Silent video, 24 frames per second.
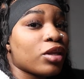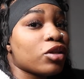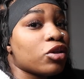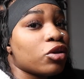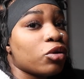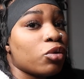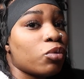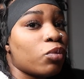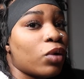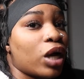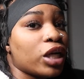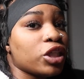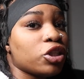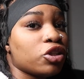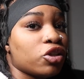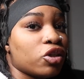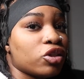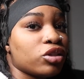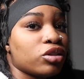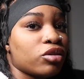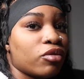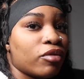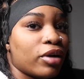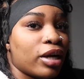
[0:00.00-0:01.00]
to watch
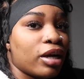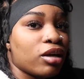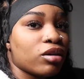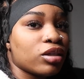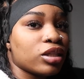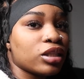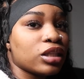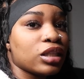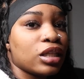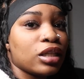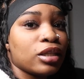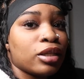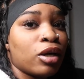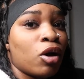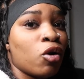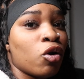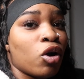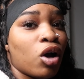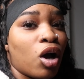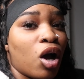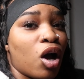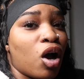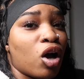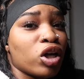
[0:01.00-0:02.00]
your surroundings and don't
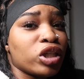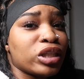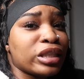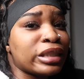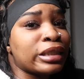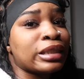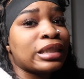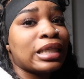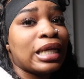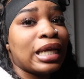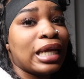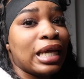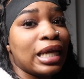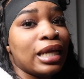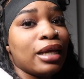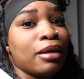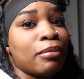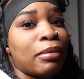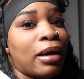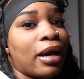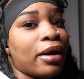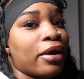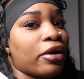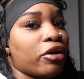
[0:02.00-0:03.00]
call just
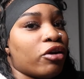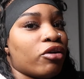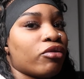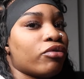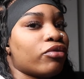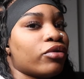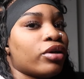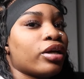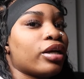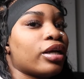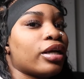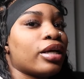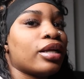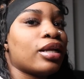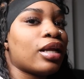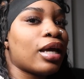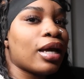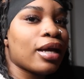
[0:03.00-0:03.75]
anybody your friend.